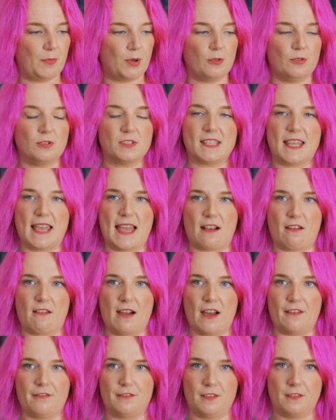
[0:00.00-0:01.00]
pulls the
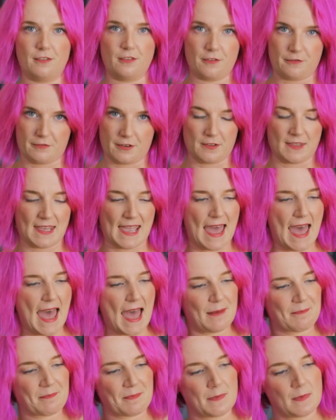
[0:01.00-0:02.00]
aircraft through the air,
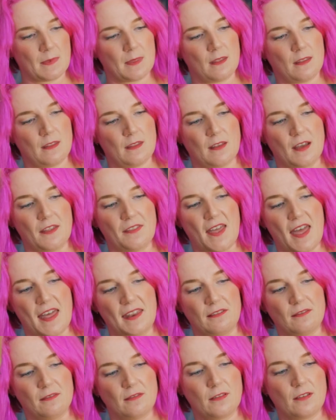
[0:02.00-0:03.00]
and then